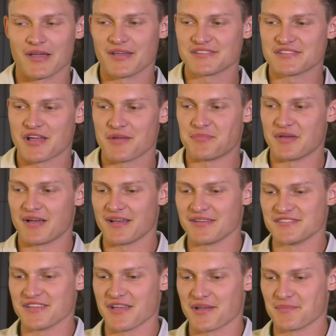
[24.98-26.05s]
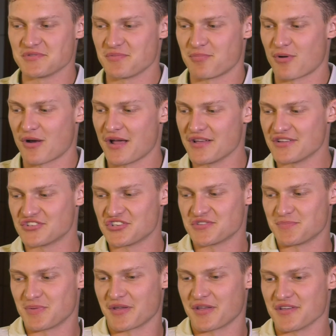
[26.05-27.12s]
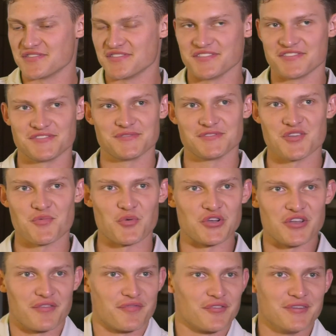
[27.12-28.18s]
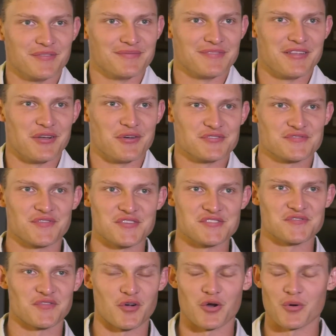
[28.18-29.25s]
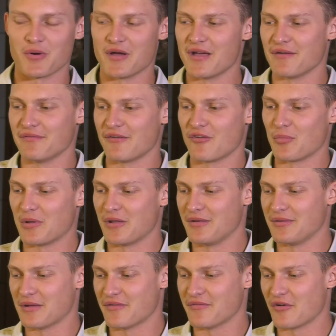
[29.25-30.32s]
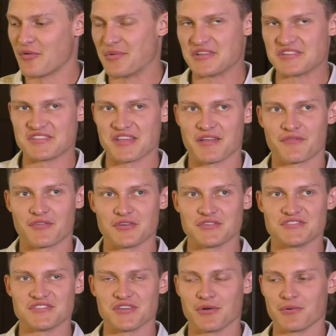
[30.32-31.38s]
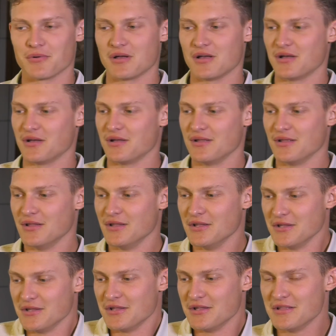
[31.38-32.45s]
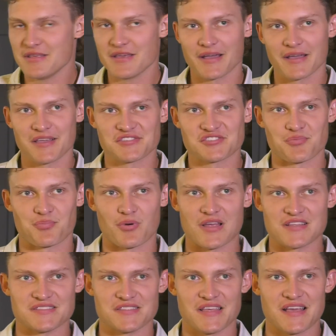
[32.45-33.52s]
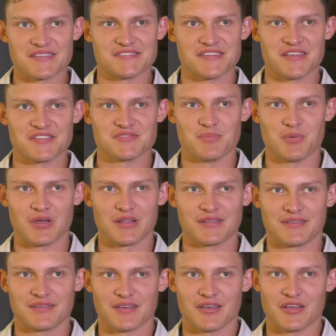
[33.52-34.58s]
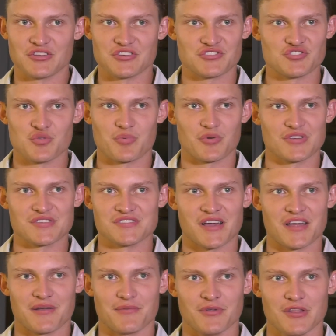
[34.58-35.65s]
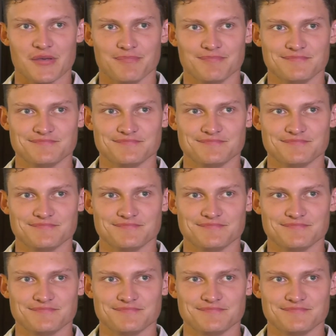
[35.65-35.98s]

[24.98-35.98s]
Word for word: I guess I'd, I'd say I'm surprised just because it's somewhere different. You know, it's, it's far away. I've never been I've never been to Stanford, so uh, yeah, I guess surprised in that sense, but uh, just super excited really.